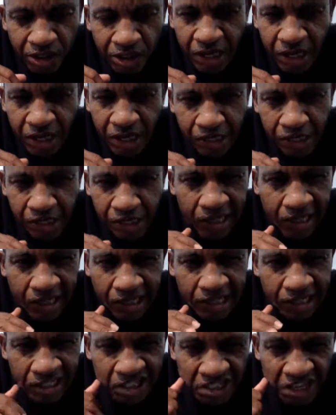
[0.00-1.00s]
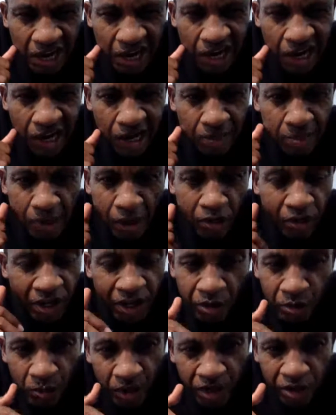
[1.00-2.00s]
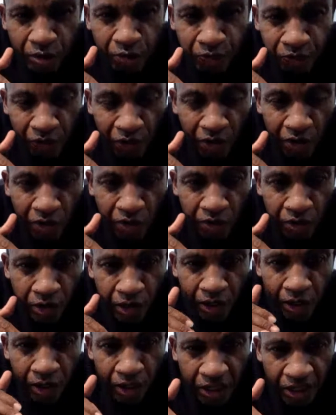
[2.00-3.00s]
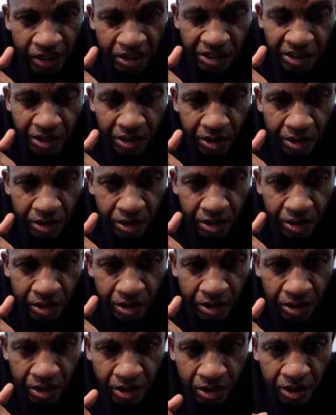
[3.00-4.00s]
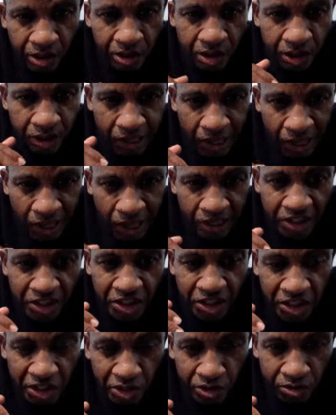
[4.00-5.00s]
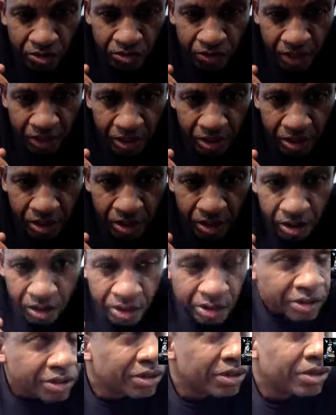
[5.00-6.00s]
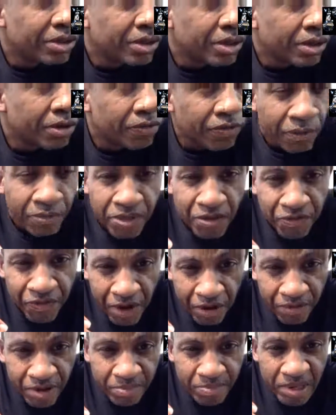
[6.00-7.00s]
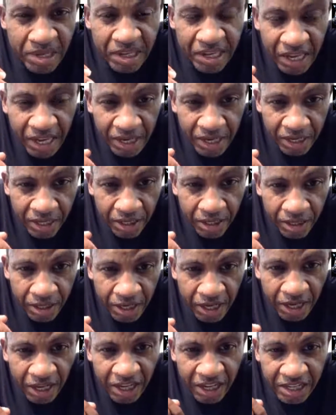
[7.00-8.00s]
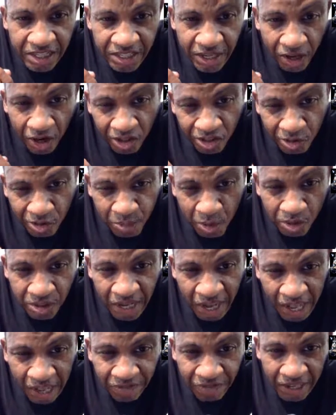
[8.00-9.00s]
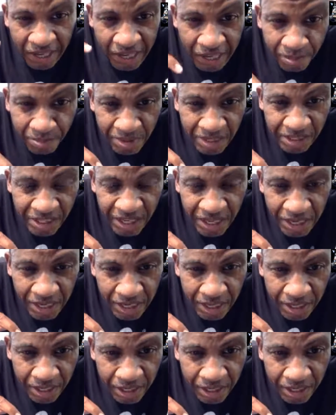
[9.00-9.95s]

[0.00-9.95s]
In your job, I don't care where you fall. Listen, God's children, from the very beginning, he said are supposed to have enmity.